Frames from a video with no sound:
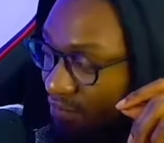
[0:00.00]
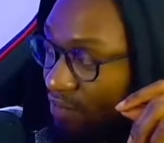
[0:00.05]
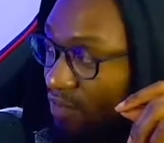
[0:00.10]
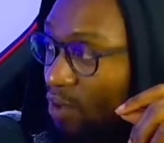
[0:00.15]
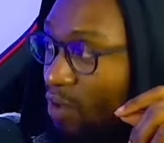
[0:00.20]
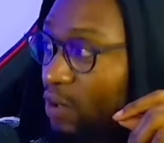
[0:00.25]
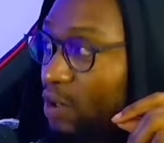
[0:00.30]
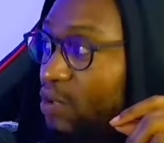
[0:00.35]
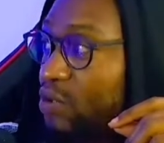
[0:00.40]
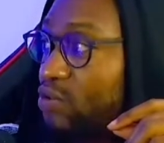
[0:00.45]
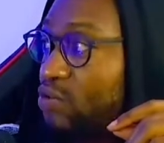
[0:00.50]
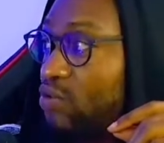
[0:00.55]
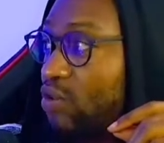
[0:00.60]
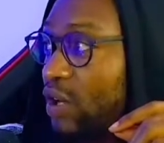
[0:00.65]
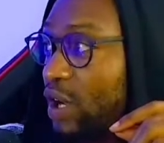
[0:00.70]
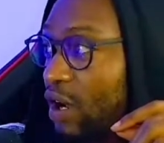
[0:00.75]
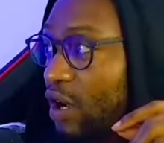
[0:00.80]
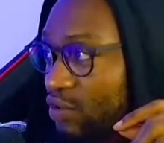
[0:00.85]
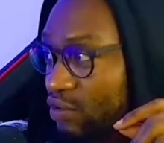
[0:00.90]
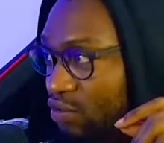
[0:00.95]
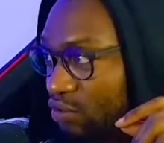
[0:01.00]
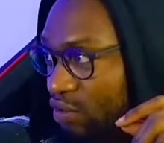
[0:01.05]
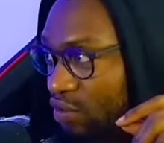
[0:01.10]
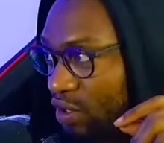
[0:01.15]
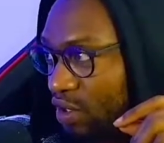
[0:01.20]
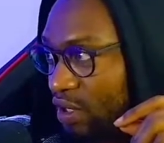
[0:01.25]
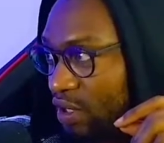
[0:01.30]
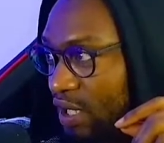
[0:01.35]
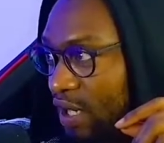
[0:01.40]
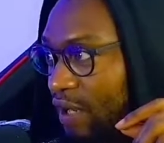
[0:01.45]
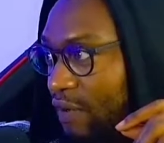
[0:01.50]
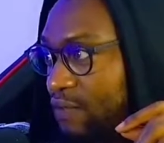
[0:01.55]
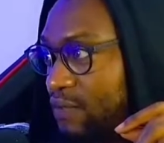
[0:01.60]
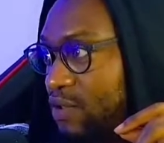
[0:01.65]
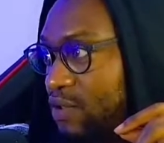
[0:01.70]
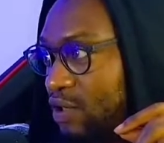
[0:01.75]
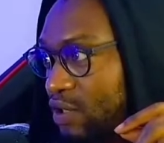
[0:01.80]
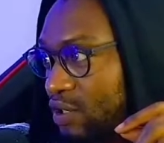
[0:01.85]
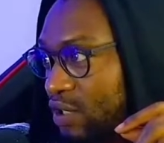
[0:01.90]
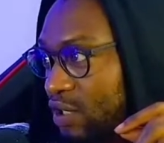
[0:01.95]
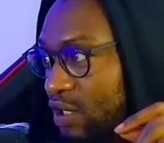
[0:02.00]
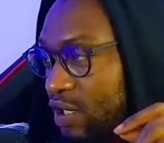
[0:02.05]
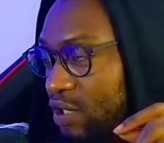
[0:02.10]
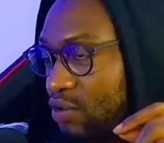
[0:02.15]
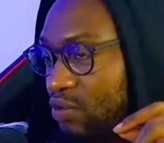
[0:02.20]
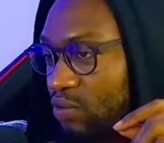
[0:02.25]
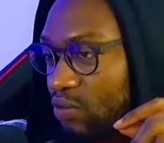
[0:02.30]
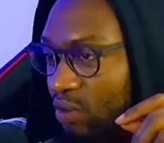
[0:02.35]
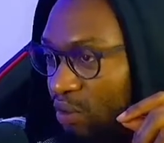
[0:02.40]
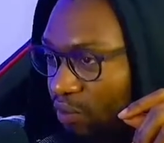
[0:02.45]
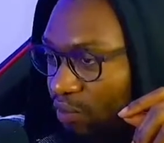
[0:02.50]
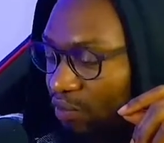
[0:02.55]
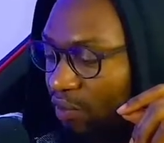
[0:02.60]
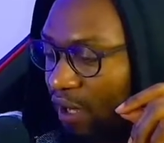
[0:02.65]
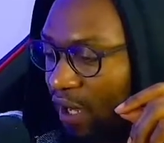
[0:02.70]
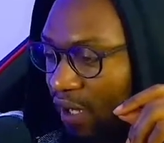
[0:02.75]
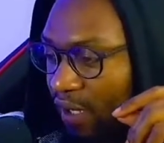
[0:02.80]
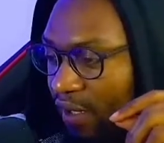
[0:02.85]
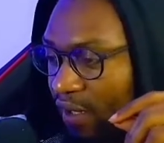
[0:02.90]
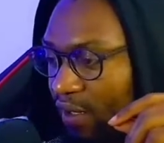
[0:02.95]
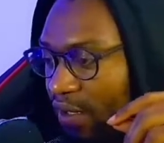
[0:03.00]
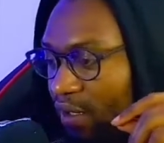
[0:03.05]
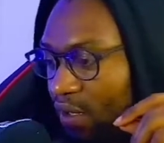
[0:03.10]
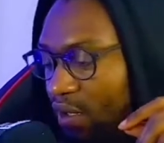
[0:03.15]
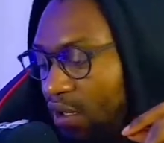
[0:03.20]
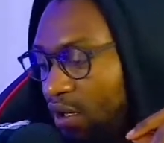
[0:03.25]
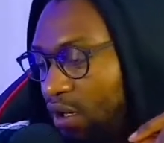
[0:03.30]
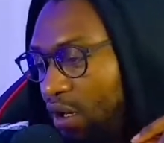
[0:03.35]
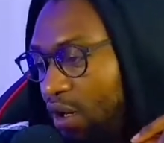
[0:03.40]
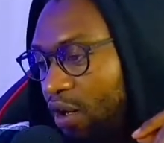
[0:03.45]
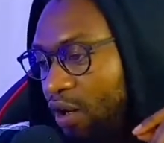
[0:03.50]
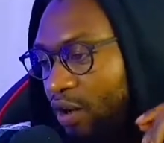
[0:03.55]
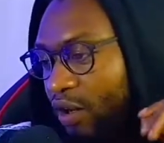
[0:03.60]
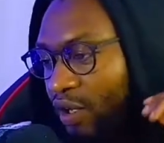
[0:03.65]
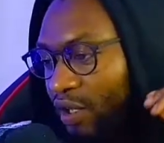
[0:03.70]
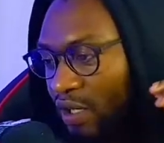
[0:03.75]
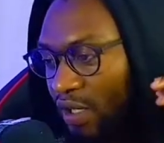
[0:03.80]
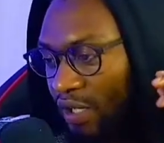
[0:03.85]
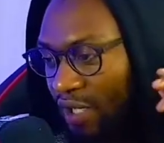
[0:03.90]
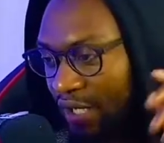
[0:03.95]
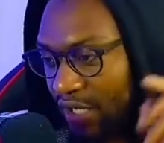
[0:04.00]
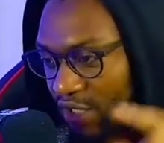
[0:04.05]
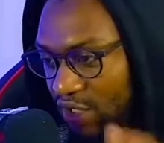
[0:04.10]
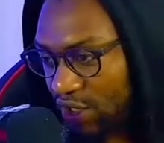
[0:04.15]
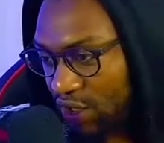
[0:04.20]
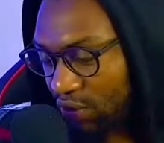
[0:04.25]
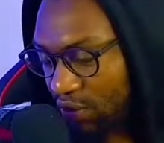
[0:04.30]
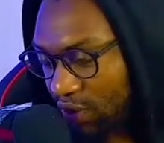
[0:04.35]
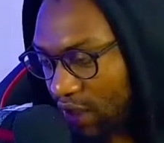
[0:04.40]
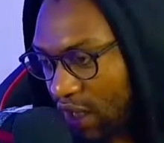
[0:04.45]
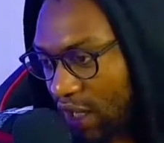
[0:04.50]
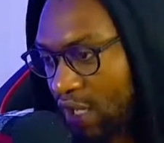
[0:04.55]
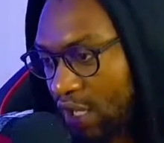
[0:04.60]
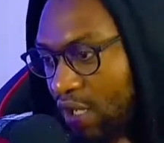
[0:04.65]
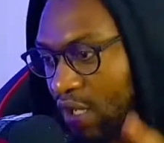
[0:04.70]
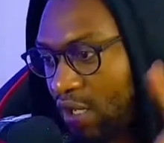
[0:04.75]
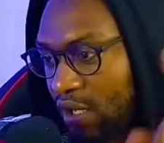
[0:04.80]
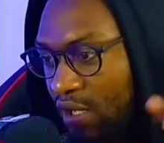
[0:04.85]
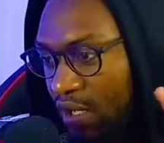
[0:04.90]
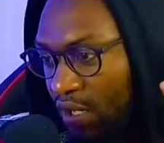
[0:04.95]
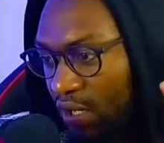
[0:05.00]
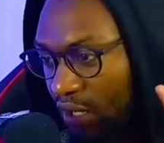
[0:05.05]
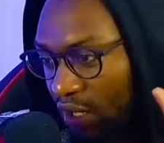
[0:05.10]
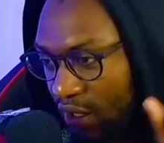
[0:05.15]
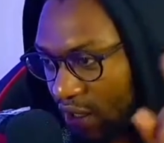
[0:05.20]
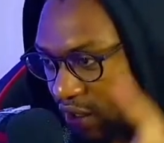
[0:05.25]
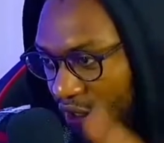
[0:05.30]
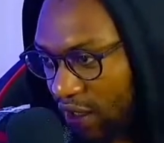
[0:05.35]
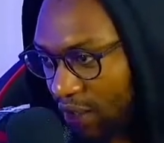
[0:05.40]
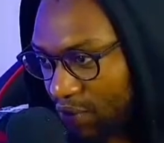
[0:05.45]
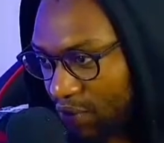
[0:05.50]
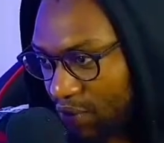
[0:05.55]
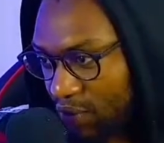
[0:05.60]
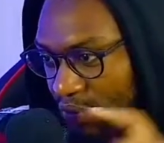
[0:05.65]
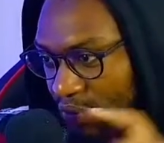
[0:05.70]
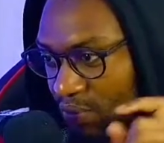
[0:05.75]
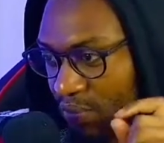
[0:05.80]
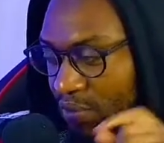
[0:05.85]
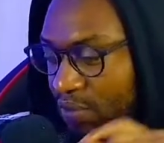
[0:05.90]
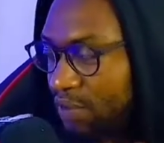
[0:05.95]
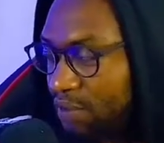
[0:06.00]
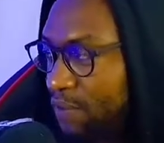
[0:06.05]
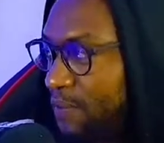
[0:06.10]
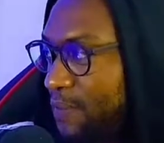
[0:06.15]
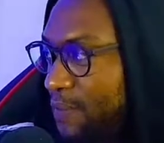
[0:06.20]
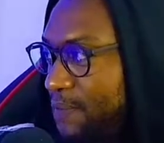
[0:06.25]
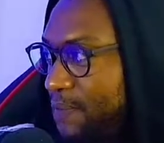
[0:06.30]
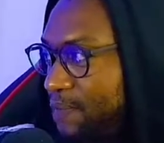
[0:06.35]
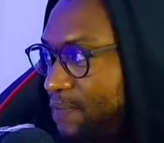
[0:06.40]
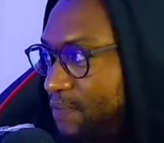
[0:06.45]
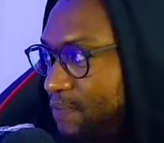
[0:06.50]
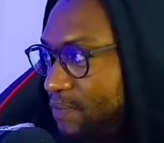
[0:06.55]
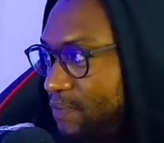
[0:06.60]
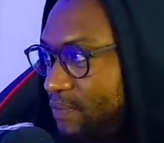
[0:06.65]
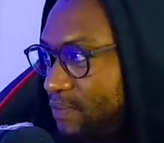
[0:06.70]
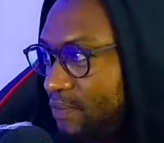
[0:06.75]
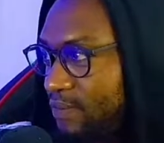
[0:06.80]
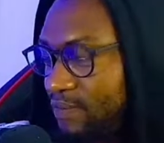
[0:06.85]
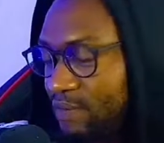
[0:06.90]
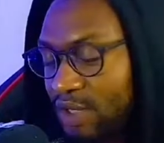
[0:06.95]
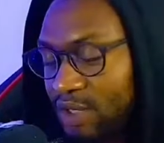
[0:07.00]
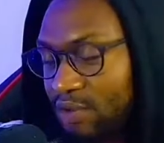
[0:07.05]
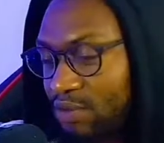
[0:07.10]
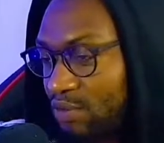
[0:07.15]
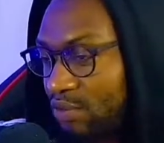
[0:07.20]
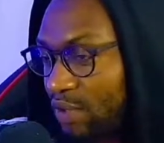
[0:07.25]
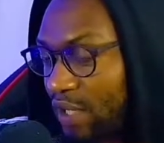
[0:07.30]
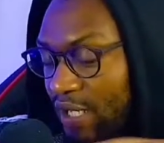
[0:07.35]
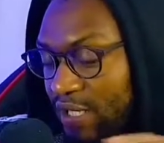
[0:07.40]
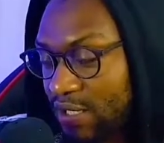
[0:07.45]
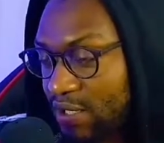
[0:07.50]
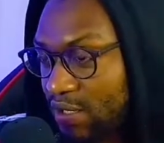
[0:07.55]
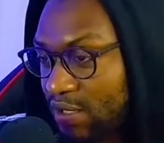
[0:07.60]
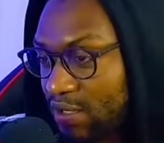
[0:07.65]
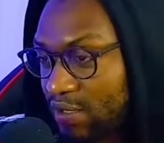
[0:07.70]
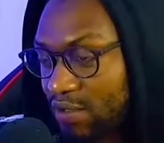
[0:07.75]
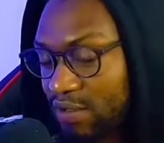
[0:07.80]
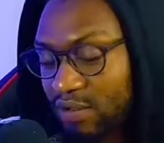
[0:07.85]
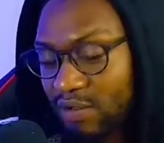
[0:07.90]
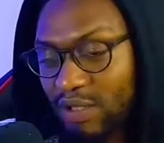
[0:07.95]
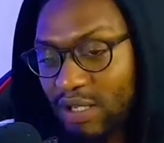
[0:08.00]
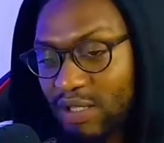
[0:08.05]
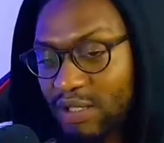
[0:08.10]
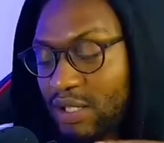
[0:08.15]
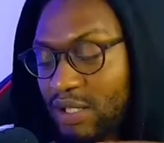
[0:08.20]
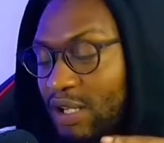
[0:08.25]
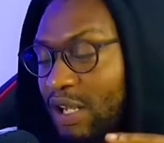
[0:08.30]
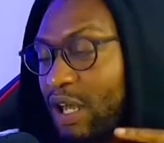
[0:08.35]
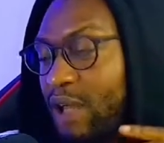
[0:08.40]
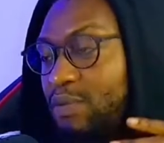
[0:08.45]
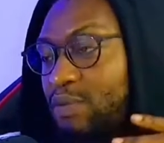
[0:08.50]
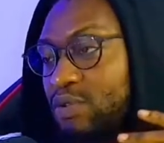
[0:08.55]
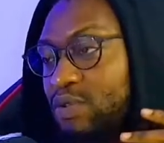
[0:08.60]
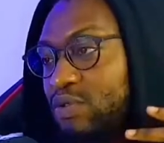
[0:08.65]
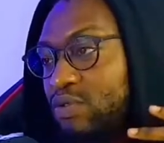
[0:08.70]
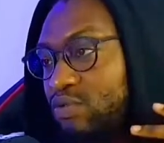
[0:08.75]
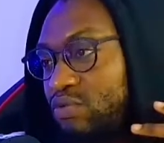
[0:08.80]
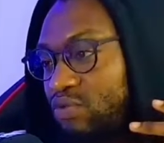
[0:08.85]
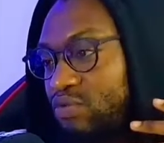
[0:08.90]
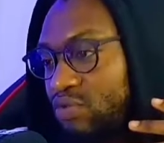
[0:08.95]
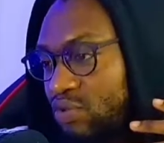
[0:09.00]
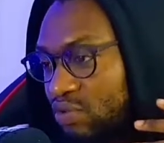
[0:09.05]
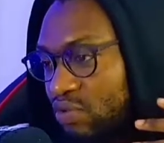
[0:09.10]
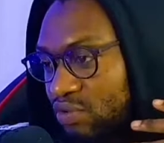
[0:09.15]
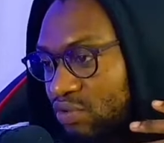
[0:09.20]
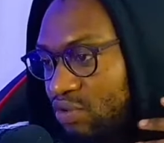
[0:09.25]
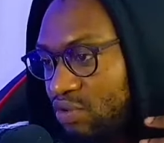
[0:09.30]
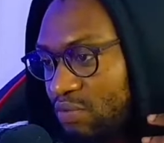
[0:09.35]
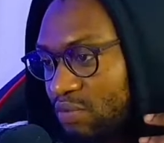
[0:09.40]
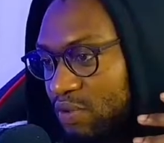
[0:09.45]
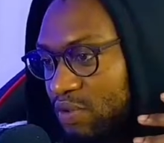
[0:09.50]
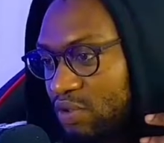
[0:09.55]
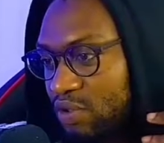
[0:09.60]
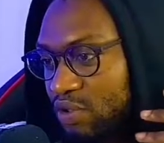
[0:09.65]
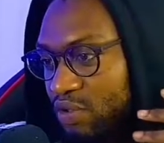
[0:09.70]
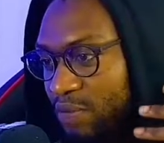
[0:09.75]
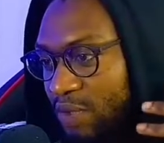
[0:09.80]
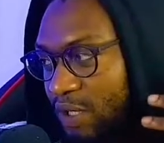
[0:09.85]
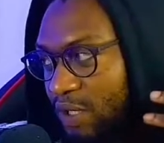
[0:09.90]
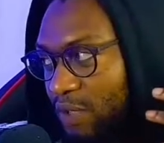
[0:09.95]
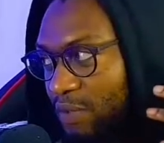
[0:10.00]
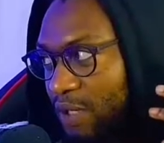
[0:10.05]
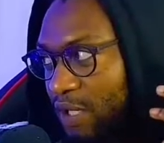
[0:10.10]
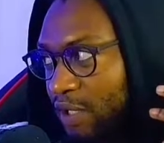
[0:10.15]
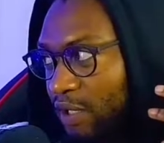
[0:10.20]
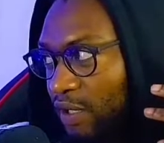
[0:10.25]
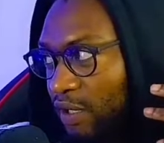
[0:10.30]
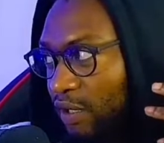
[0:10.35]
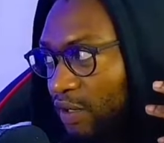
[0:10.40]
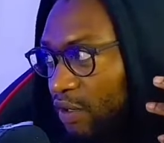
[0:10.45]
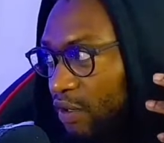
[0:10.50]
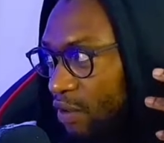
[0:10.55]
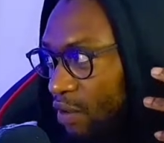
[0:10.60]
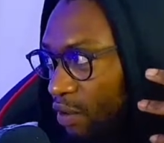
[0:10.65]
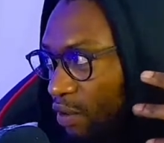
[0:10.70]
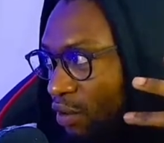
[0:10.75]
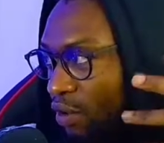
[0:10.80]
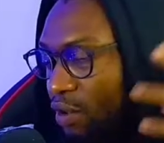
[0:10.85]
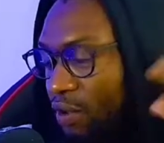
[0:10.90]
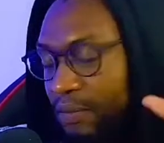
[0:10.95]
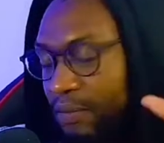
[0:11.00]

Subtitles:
only two countries that have succeeded to qualify are Nigeria and Cameroon. The rest are still able to be eliminated, or